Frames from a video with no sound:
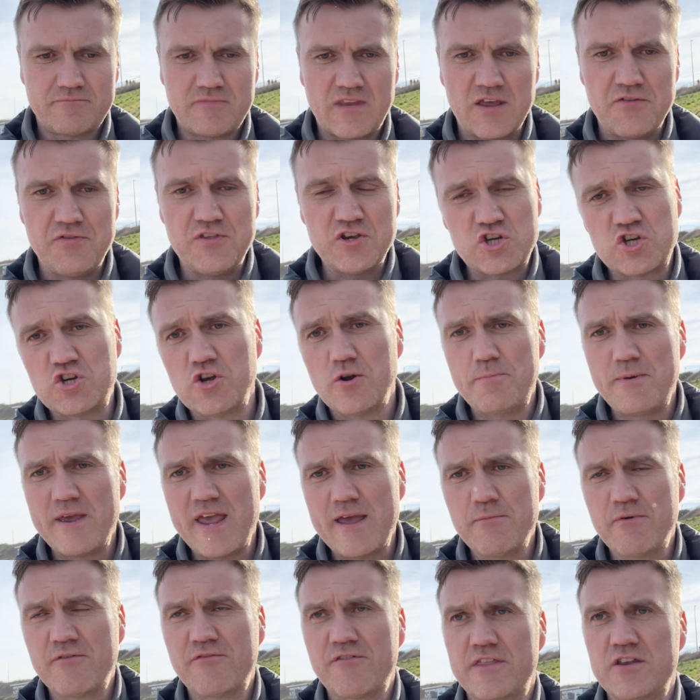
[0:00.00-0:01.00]
they should be
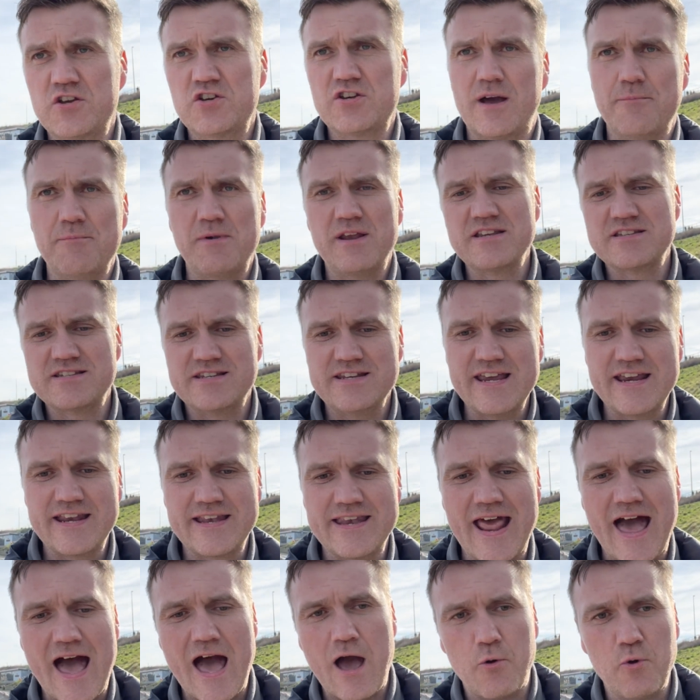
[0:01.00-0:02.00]
aiming for the Champions League
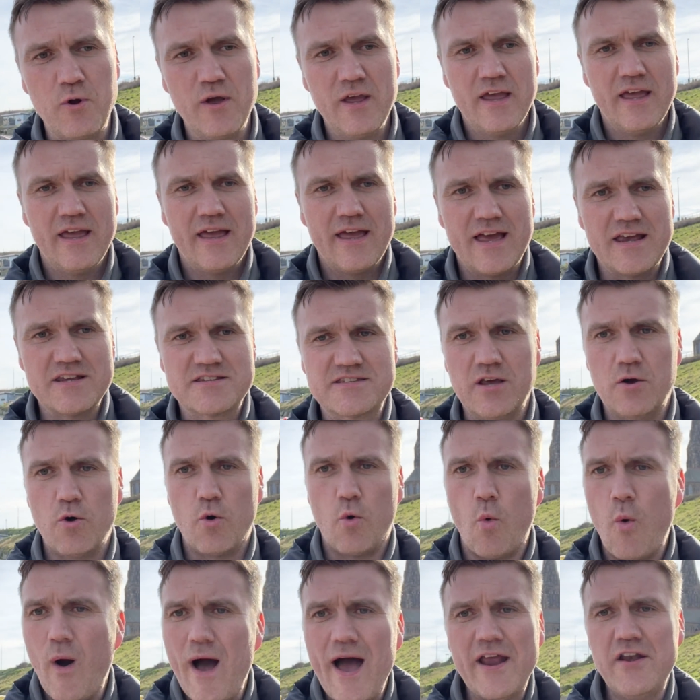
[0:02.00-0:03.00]
now is that
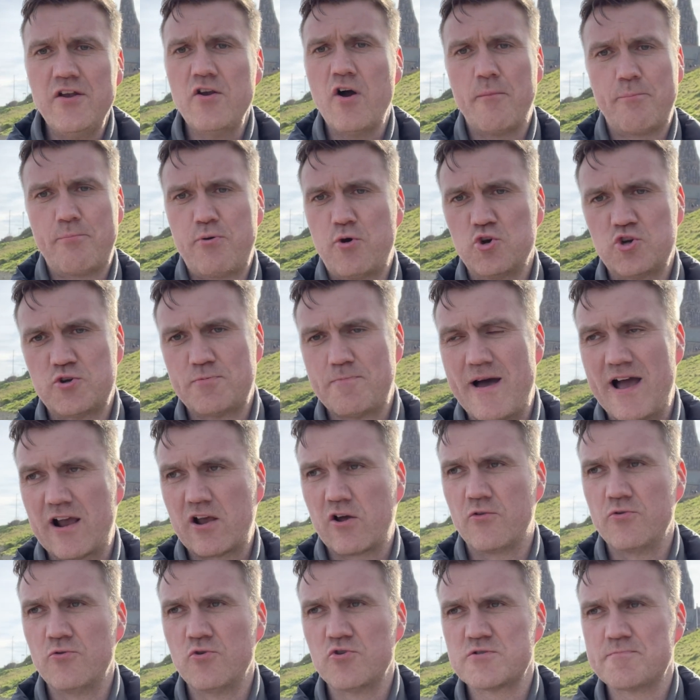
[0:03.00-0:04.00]
why not push
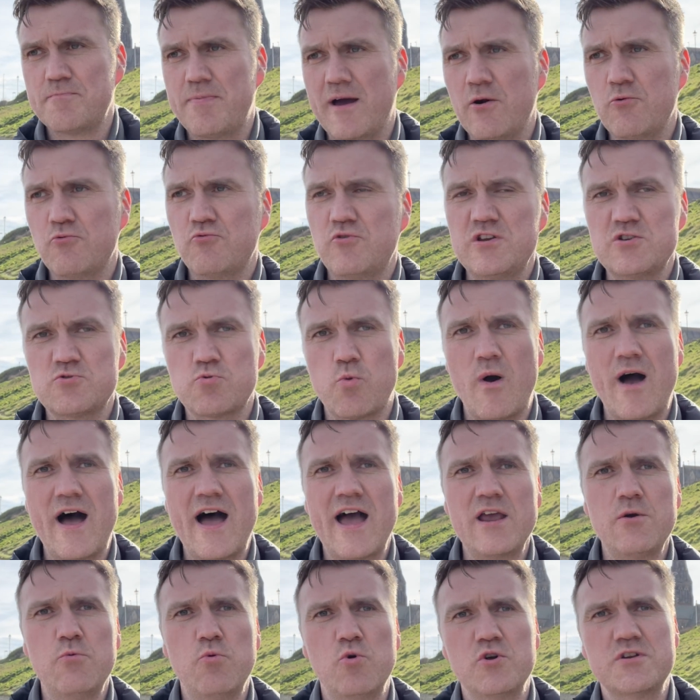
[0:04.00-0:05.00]
back on those boundaries?
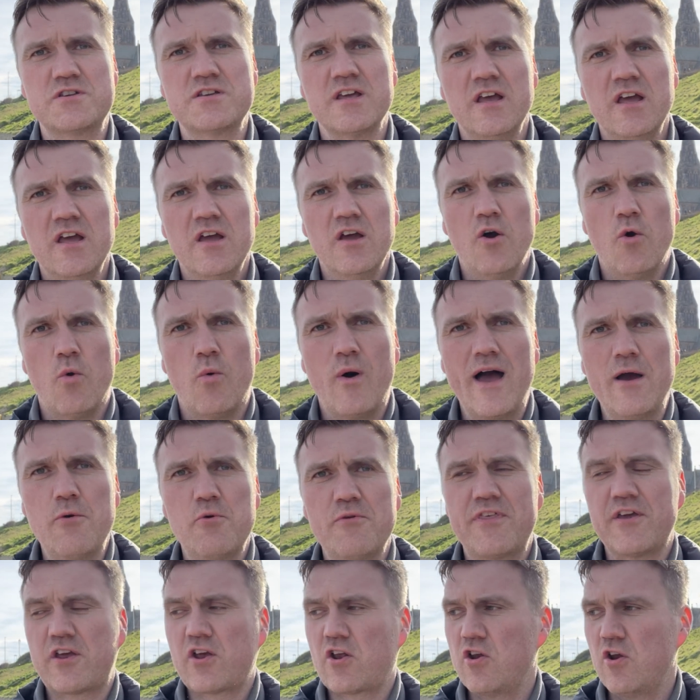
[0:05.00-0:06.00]
Why would
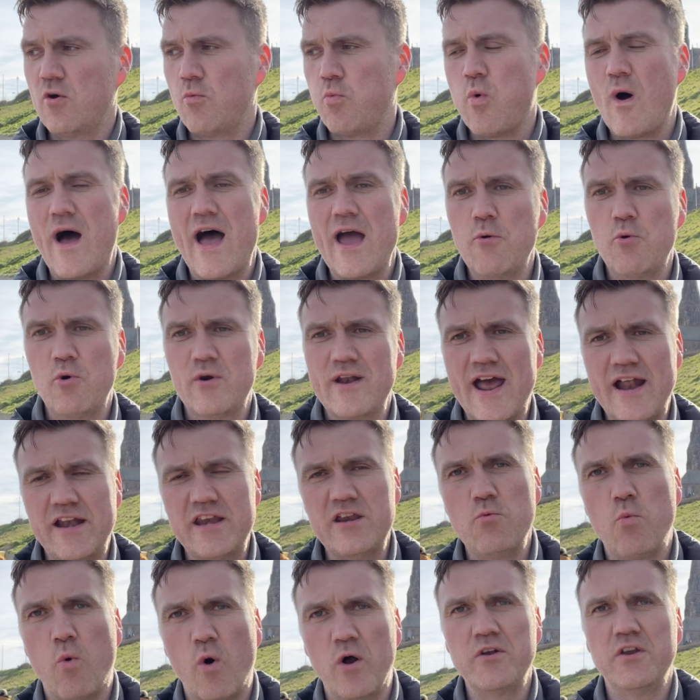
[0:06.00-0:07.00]
the club, why would
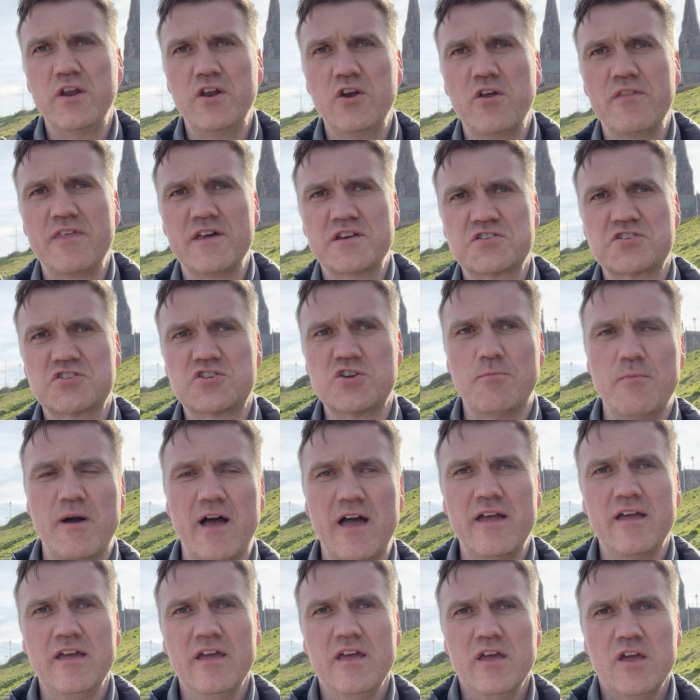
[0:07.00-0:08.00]
Eddie want another
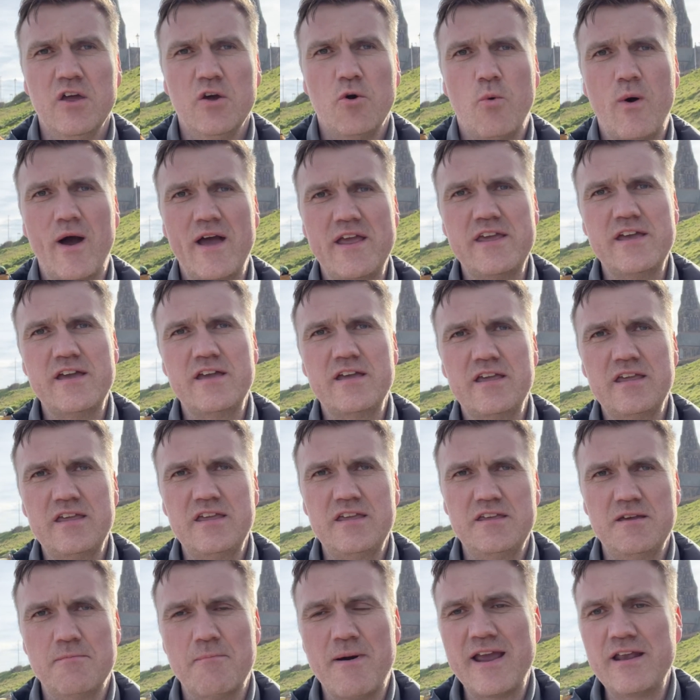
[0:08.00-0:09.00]
summer where
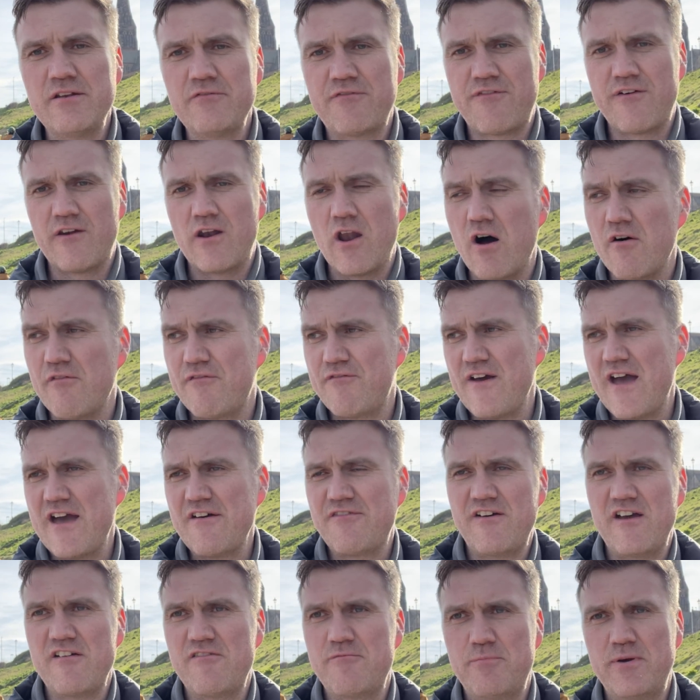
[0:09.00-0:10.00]
you're mindful of
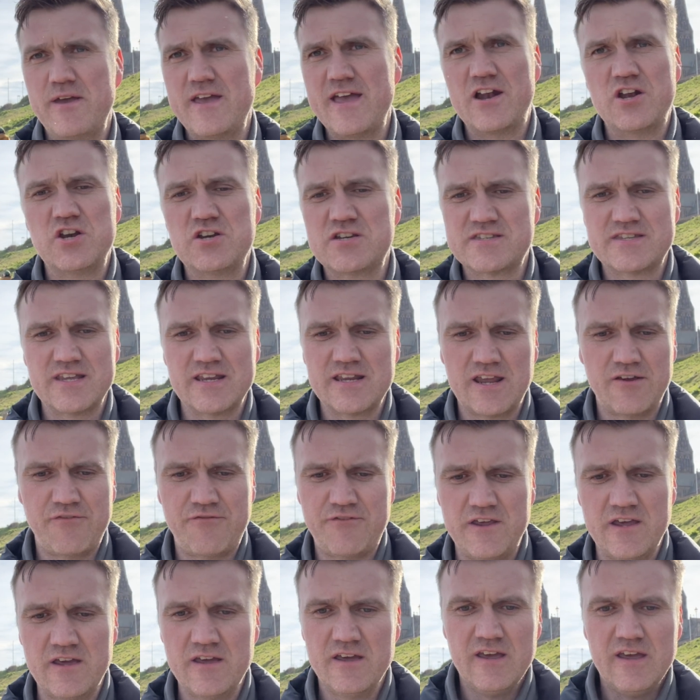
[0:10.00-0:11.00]
FFP? I just think
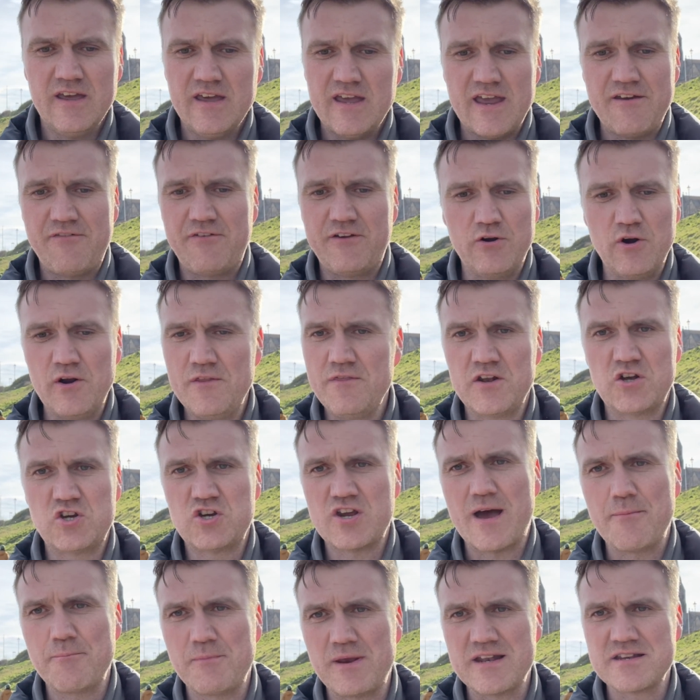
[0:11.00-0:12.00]
if you're in the
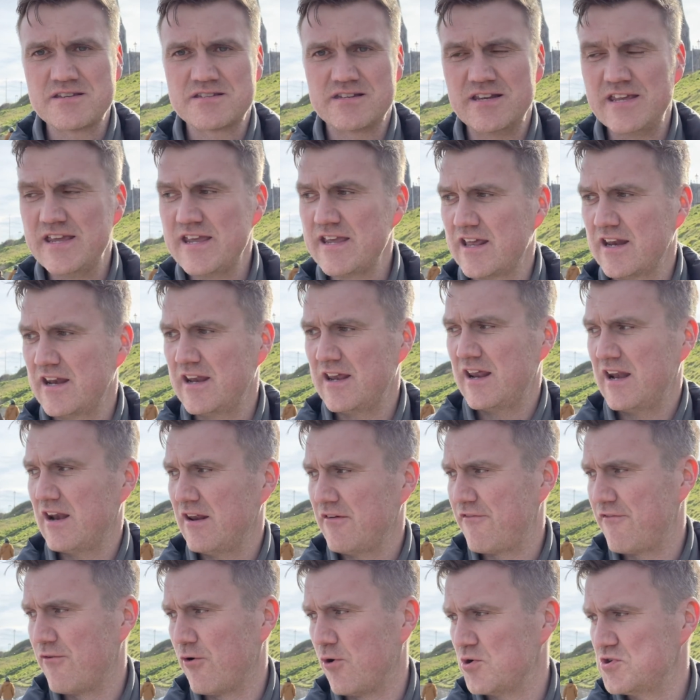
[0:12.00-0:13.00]
Champions League, it
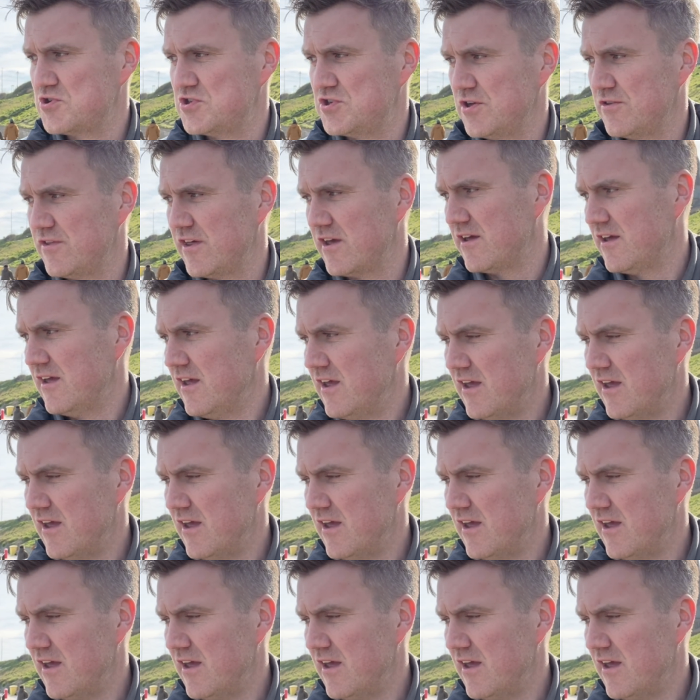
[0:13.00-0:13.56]
affords you the